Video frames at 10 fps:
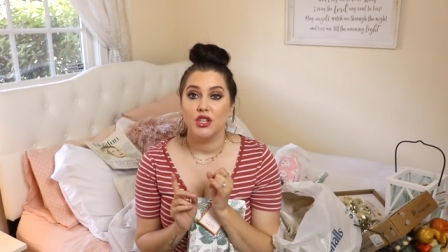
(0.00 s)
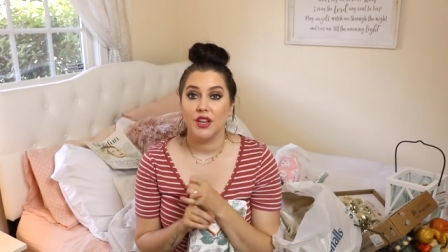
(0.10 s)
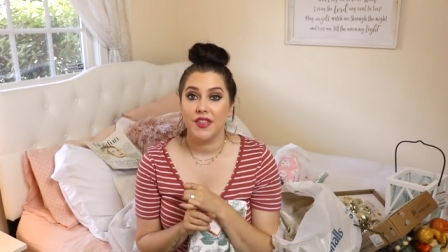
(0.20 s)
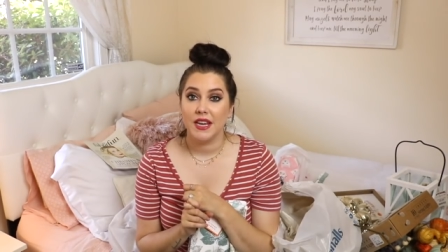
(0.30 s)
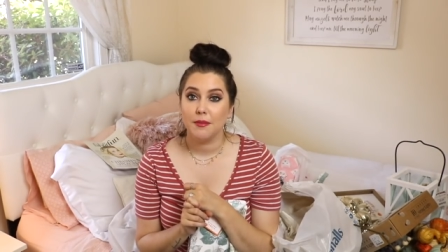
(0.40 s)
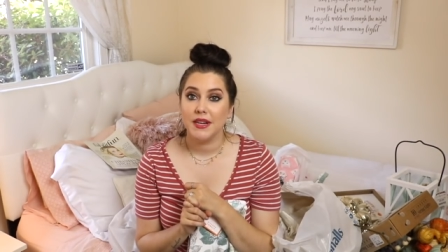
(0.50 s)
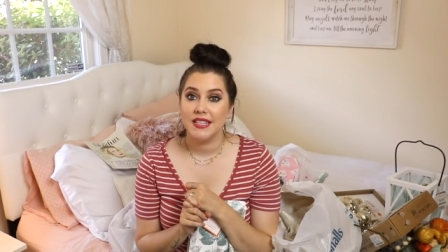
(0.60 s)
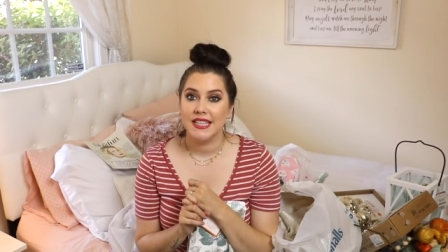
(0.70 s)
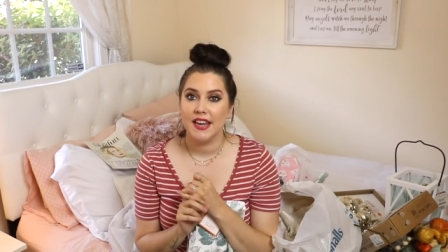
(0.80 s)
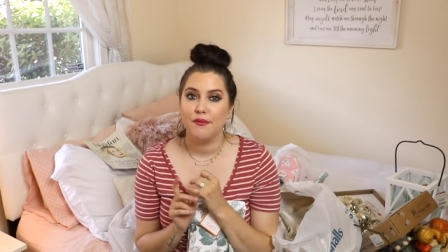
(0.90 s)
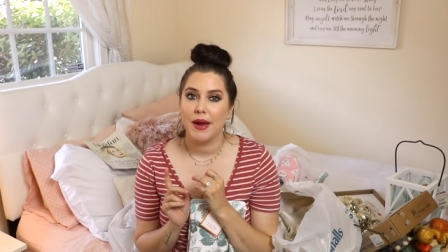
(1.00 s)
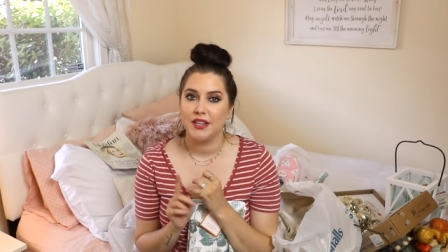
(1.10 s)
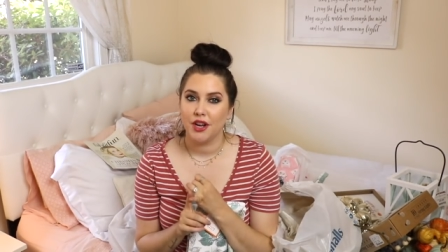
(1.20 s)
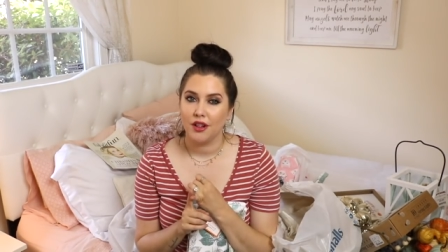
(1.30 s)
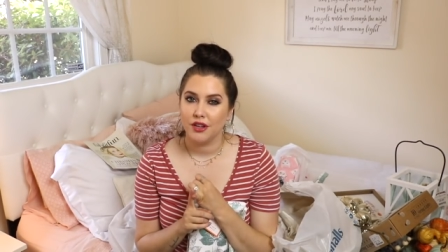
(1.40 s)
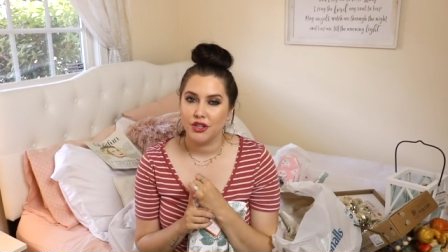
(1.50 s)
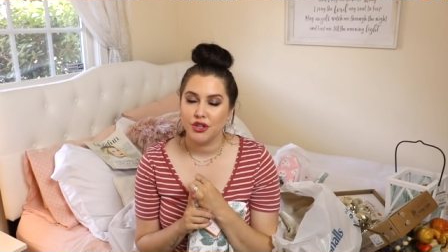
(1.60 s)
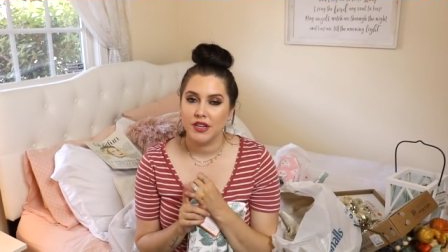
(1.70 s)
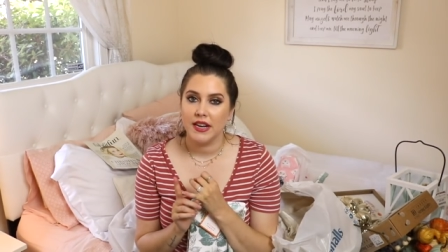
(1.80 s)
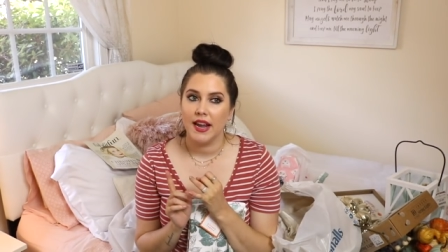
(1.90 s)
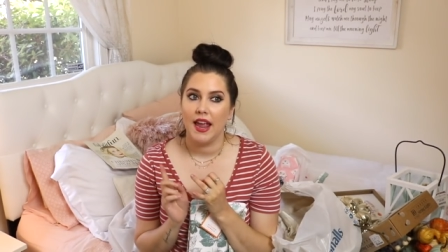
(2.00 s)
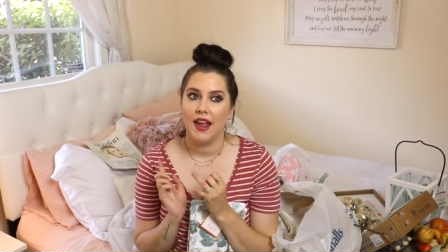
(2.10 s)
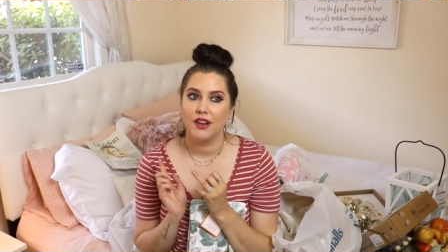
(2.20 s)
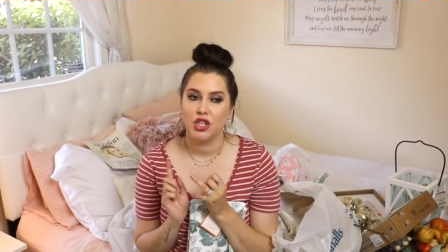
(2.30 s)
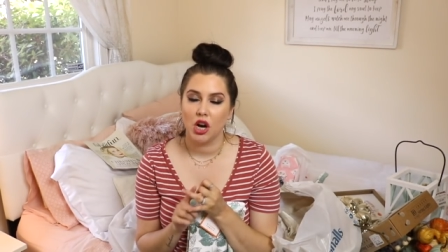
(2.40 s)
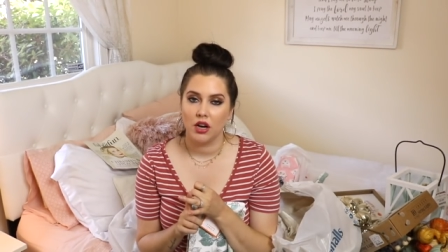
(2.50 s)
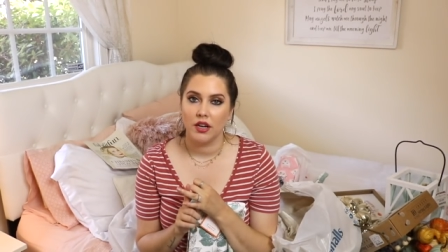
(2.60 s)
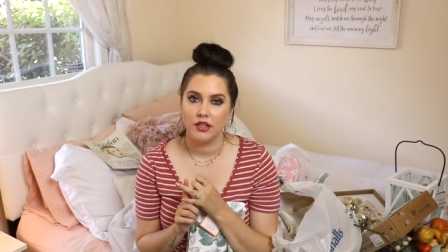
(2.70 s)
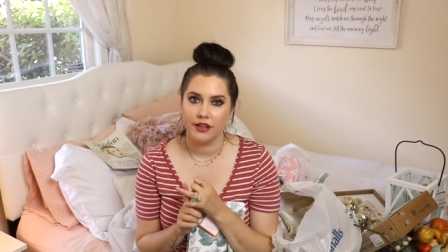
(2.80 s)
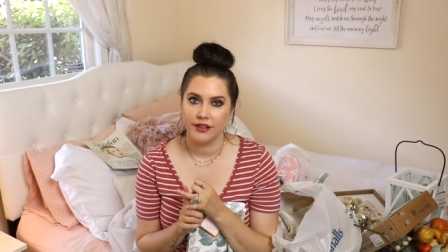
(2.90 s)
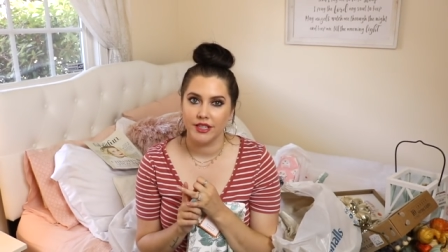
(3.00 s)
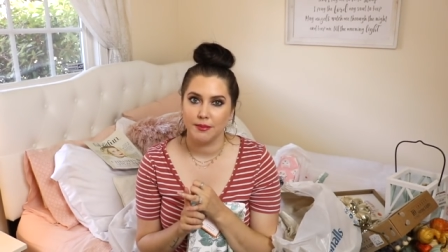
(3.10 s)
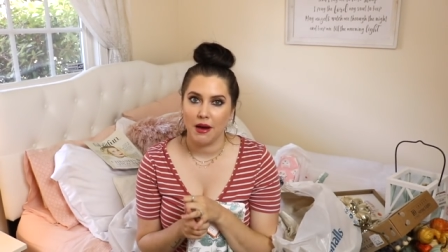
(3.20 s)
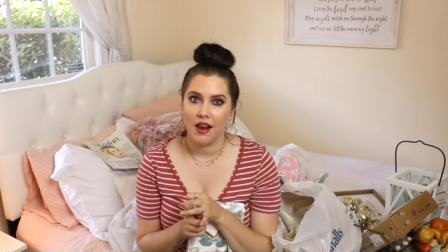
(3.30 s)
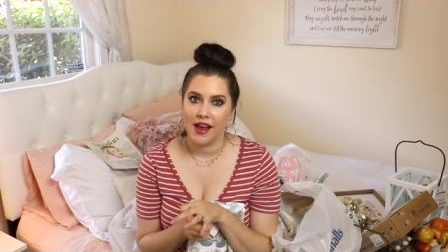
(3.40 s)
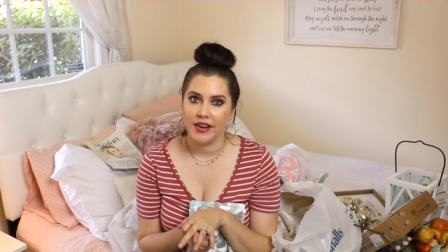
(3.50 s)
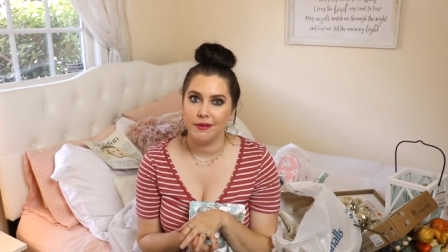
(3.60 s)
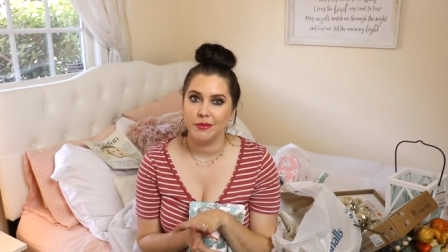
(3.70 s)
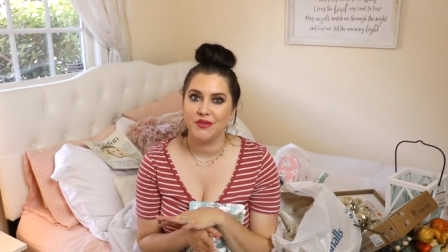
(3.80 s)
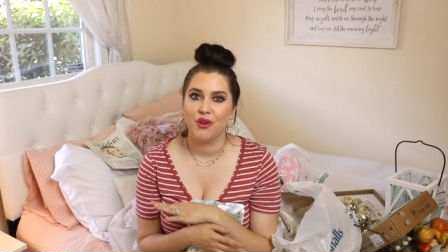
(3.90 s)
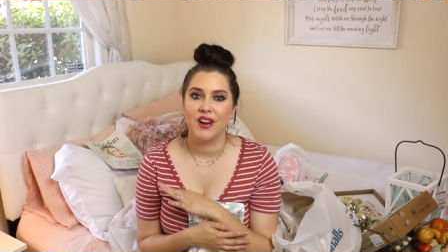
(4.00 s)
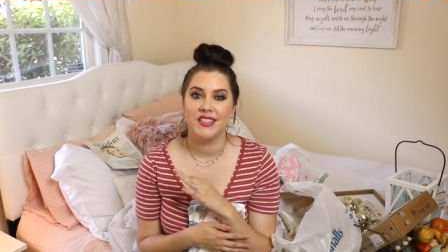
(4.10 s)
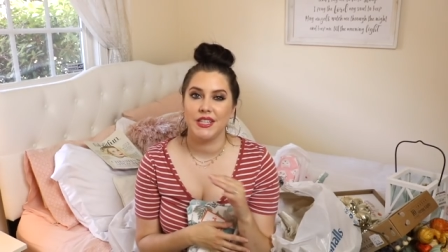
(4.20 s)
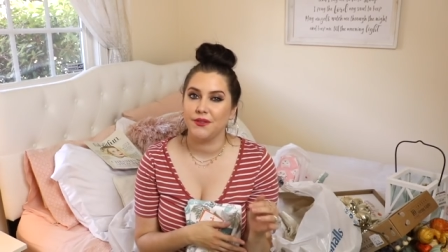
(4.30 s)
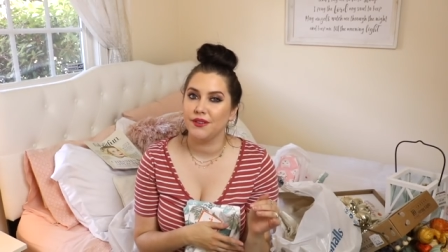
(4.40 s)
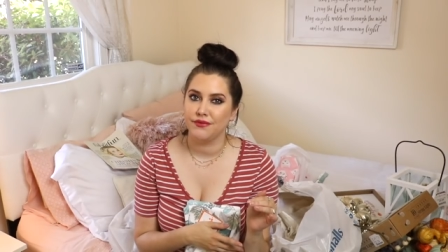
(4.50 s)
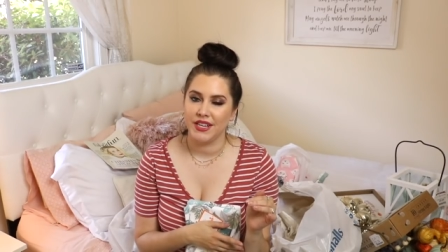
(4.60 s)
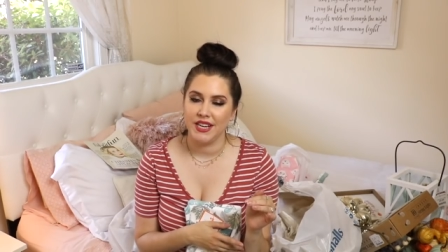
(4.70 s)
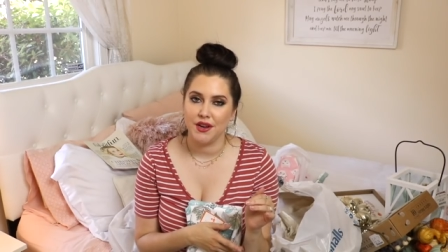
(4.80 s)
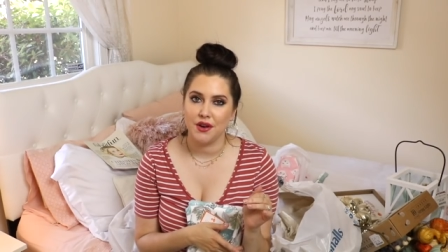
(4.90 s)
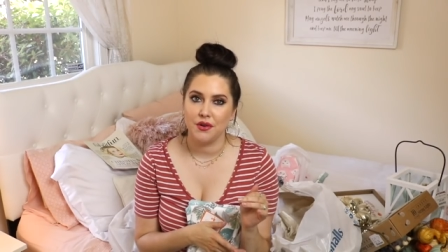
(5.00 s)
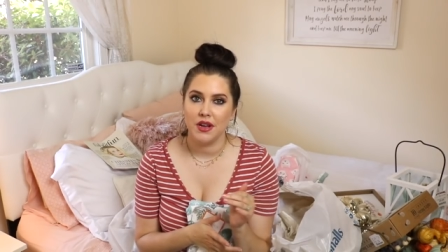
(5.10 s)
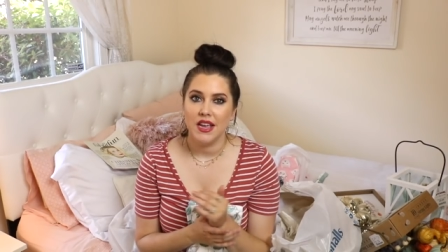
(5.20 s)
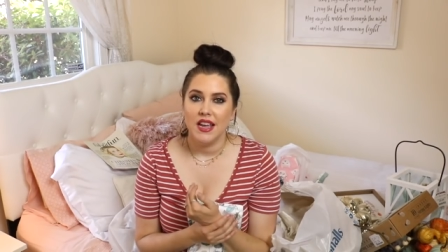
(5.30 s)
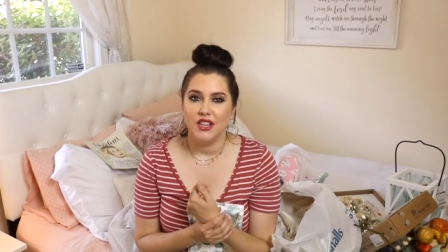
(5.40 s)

So I think I'm going to save my Dollar Tree and Target Dollar Spot items for a different video